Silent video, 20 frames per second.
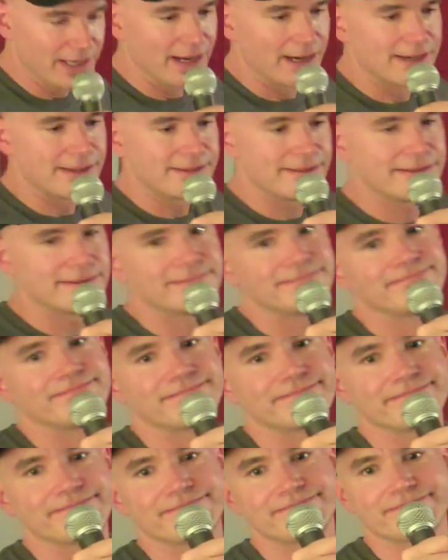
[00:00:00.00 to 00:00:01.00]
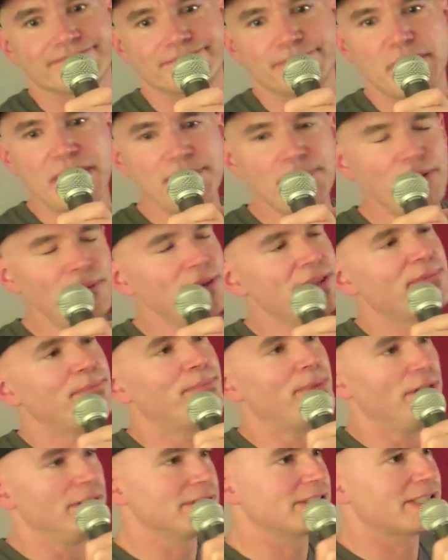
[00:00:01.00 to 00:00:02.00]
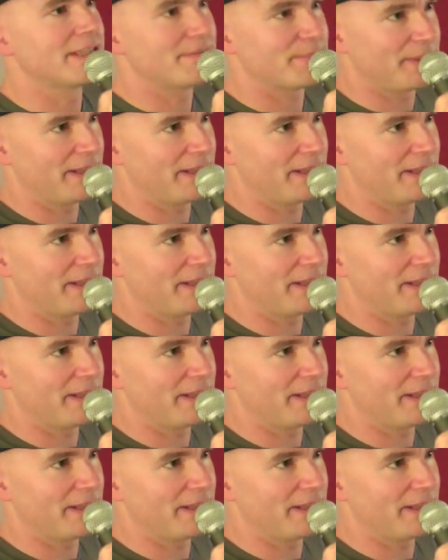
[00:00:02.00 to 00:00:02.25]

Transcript: know, people with bullshit